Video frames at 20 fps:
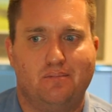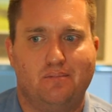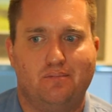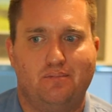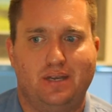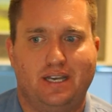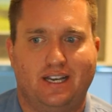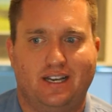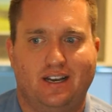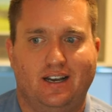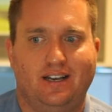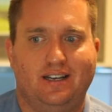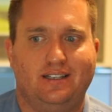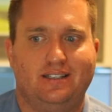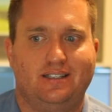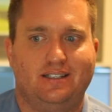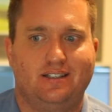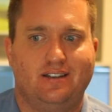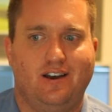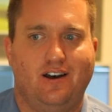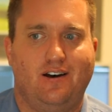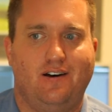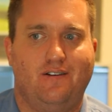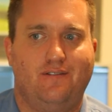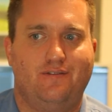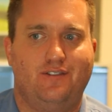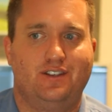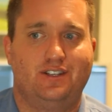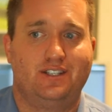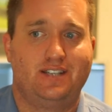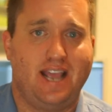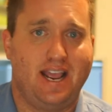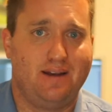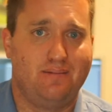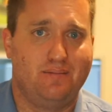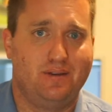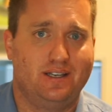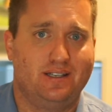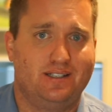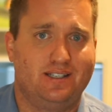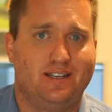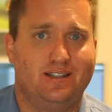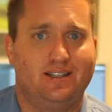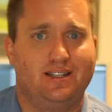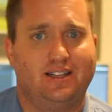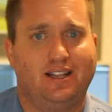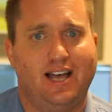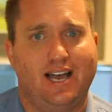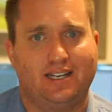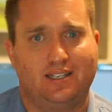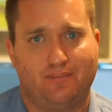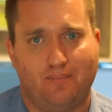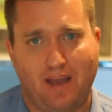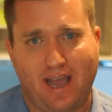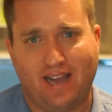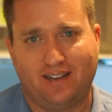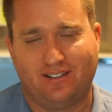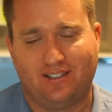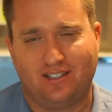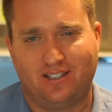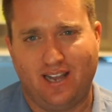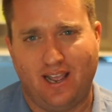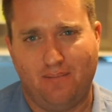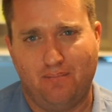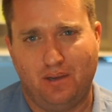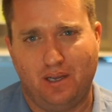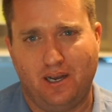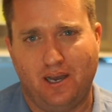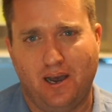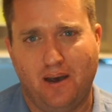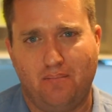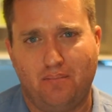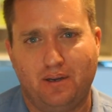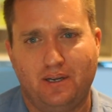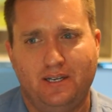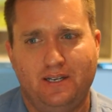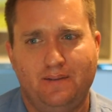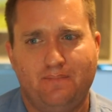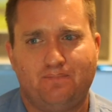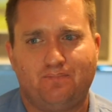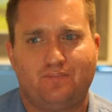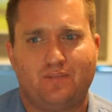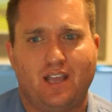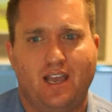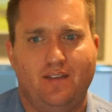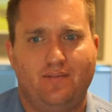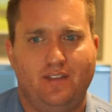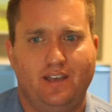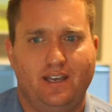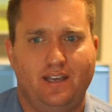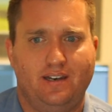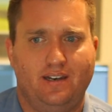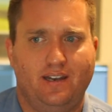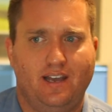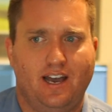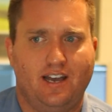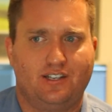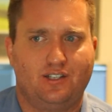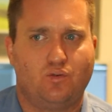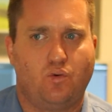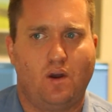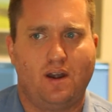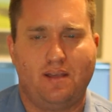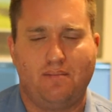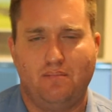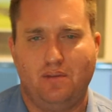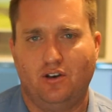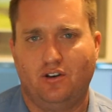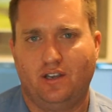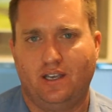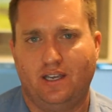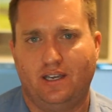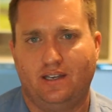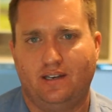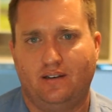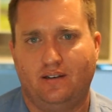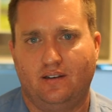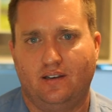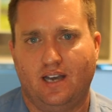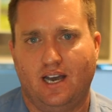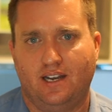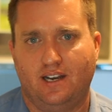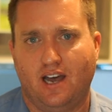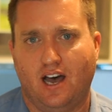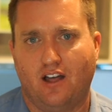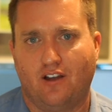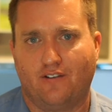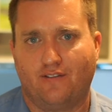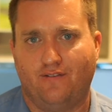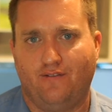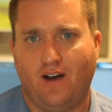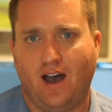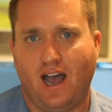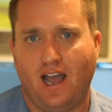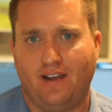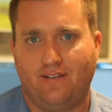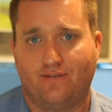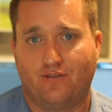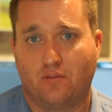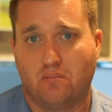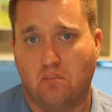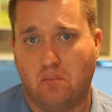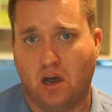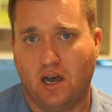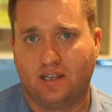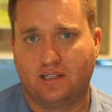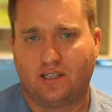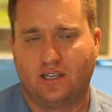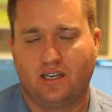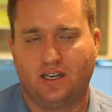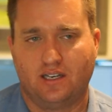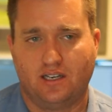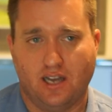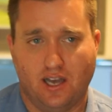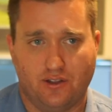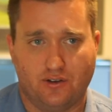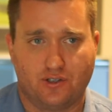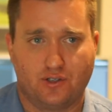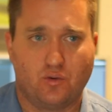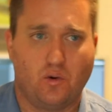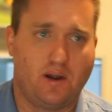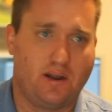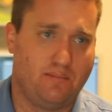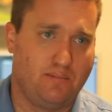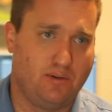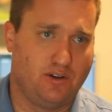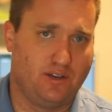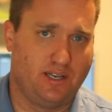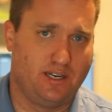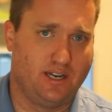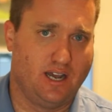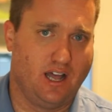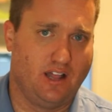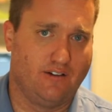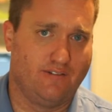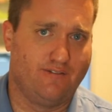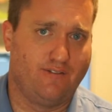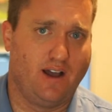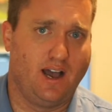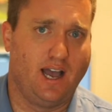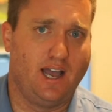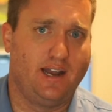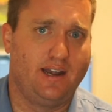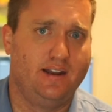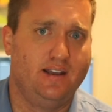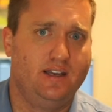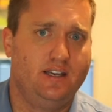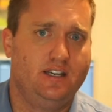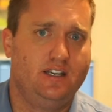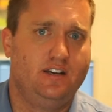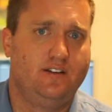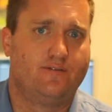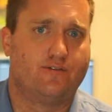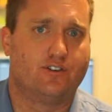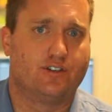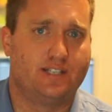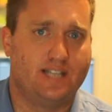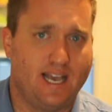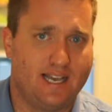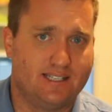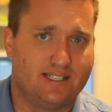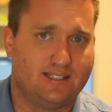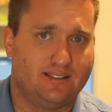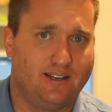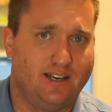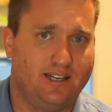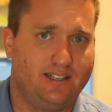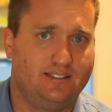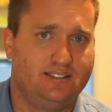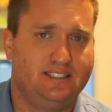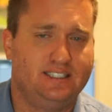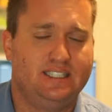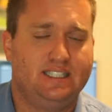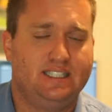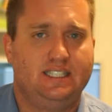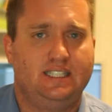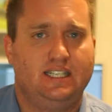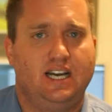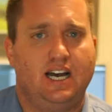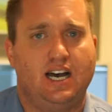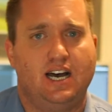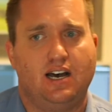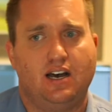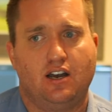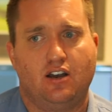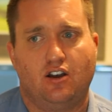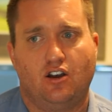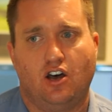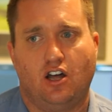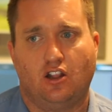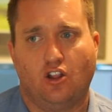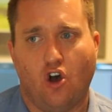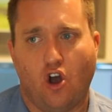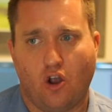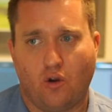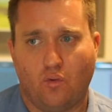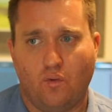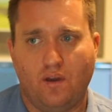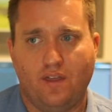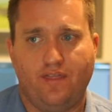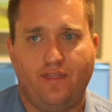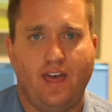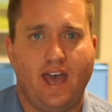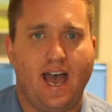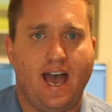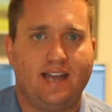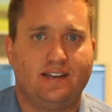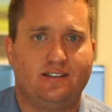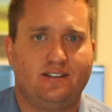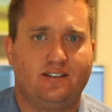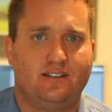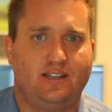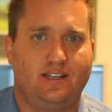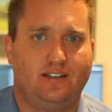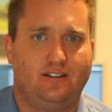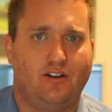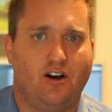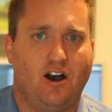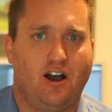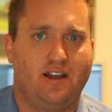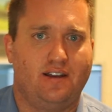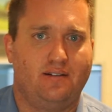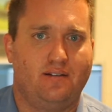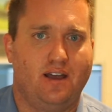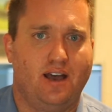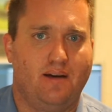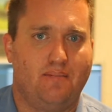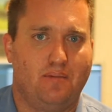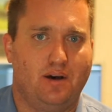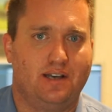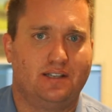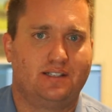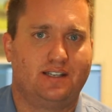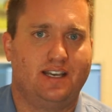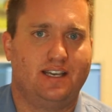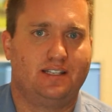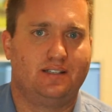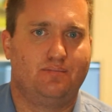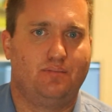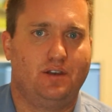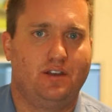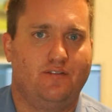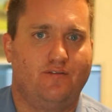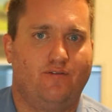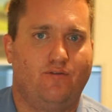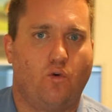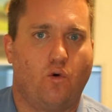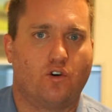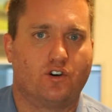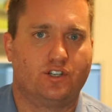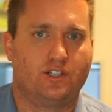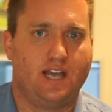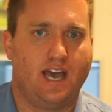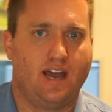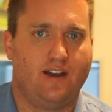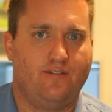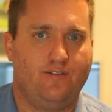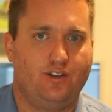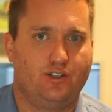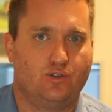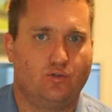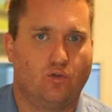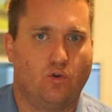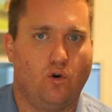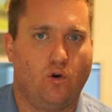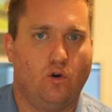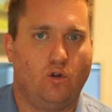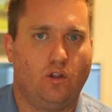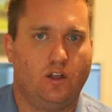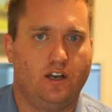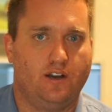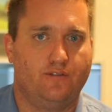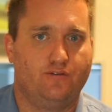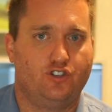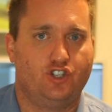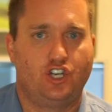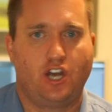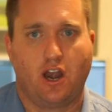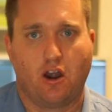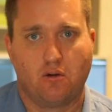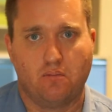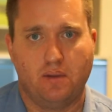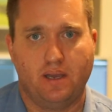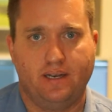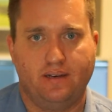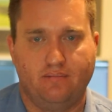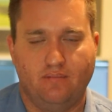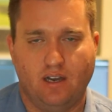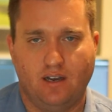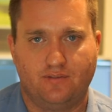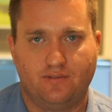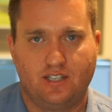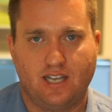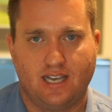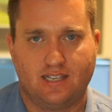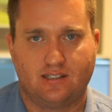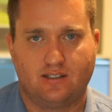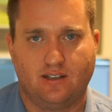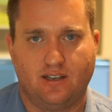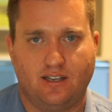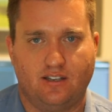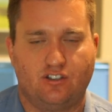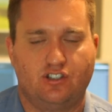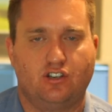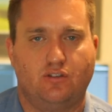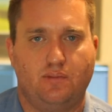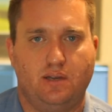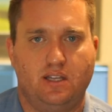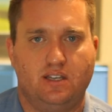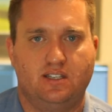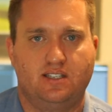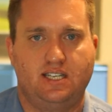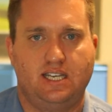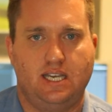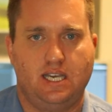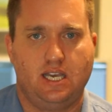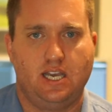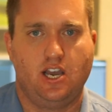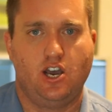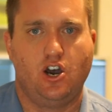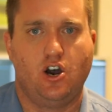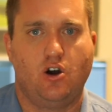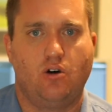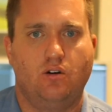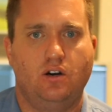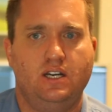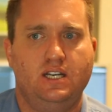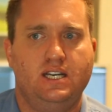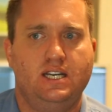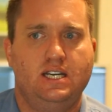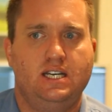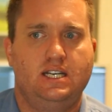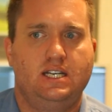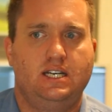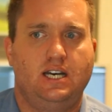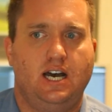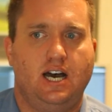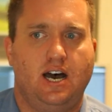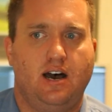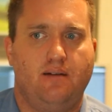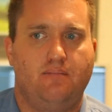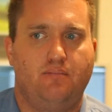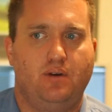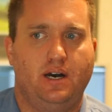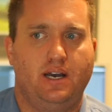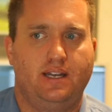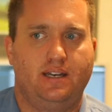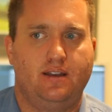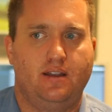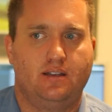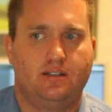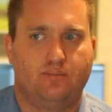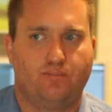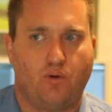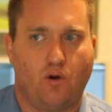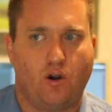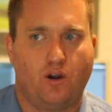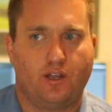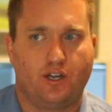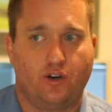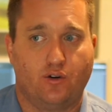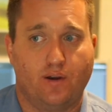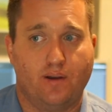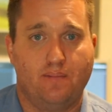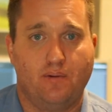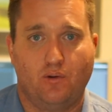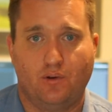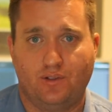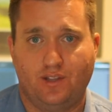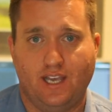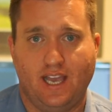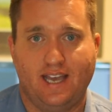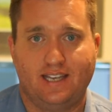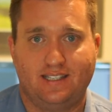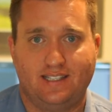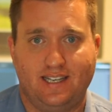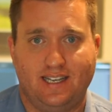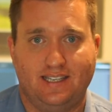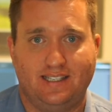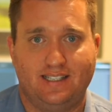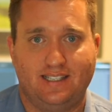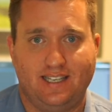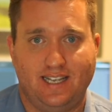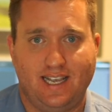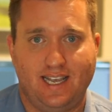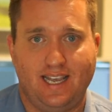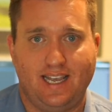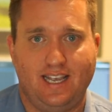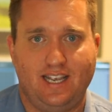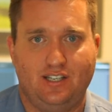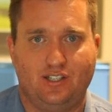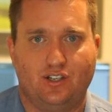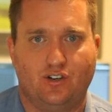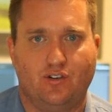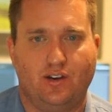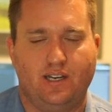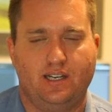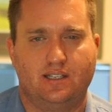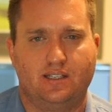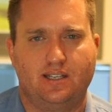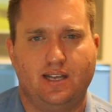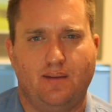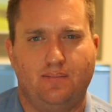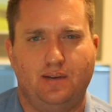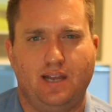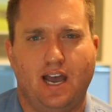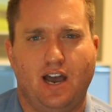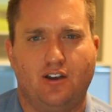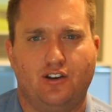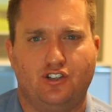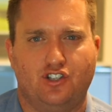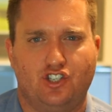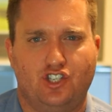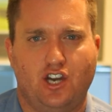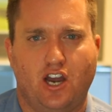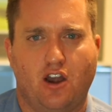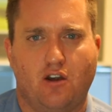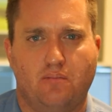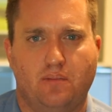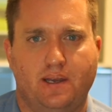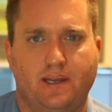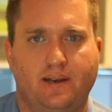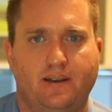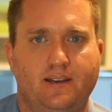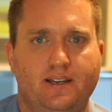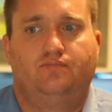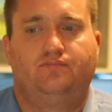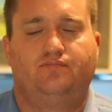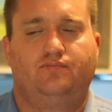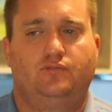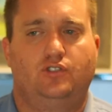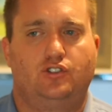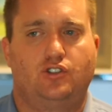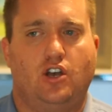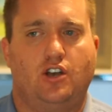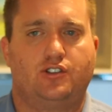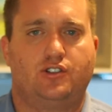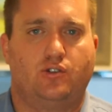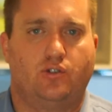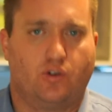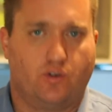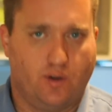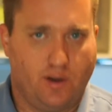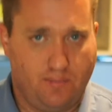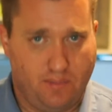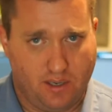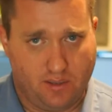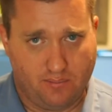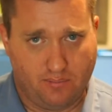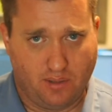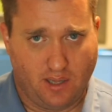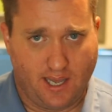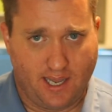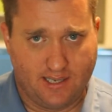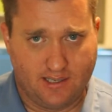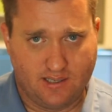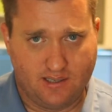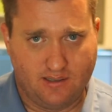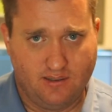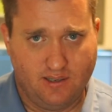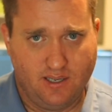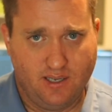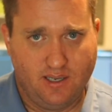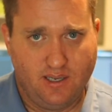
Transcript: because of the statement and the lack to back the statement up, and then a $20 million fine for Musk and another $20 million fine for Tesla. Along with that, Elon Musk has been forced out of his role of chairman Tesla. He'll still be the CEO, but as a part of the agreement with the SEC, he's agreed to step down as chairman. There's also an agreement in place